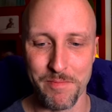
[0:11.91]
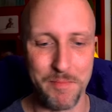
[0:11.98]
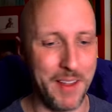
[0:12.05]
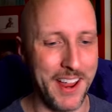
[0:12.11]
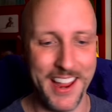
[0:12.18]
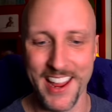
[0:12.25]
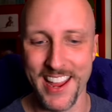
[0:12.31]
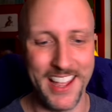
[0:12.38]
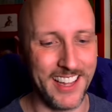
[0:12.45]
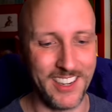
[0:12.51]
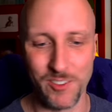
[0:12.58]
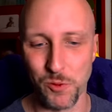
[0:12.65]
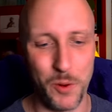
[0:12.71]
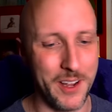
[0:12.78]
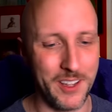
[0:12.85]
Man,
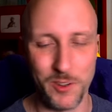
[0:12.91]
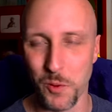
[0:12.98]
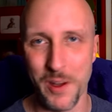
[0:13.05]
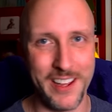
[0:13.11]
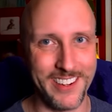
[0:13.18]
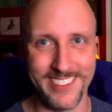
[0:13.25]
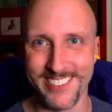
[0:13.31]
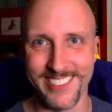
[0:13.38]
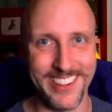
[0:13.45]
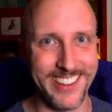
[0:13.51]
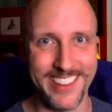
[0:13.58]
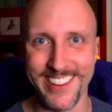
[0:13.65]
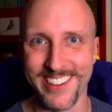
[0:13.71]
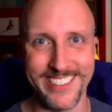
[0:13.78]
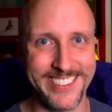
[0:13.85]
I've waited a while to say
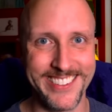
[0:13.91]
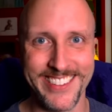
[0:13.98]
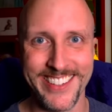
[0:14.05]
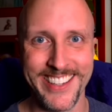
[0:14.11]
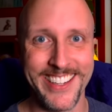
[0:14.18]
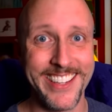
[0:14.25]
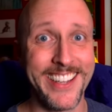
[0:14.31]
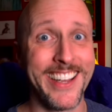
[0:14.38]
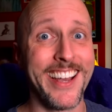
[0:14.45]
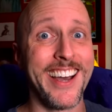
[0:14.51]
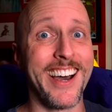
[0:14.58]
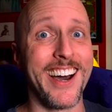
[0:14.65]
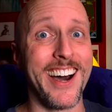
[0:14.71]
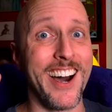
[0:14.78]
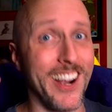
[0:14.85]
this.
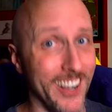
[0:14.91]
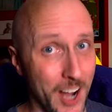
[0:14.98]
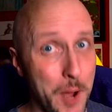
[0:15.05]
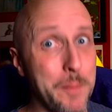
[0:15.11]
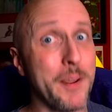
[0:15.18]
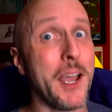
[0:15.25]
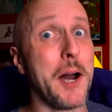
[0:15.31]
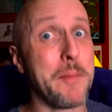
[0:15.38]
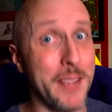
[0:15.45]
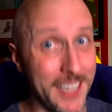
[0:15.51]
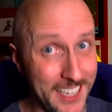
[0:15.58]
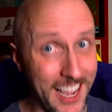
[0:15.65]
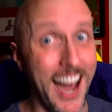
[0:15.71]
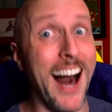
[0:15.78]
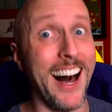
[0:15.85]
Our
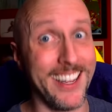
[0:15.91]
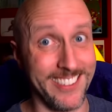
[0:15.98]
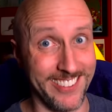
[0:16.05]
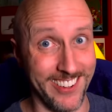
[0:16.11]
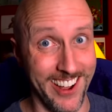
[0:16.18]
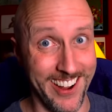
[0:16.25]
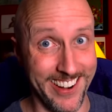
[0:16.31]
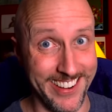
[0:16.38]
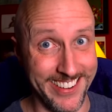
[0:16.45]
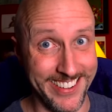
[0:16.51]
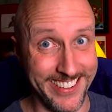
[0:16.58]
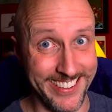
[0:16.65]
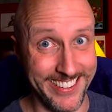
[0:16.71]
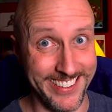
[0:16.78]
upcoming cons are.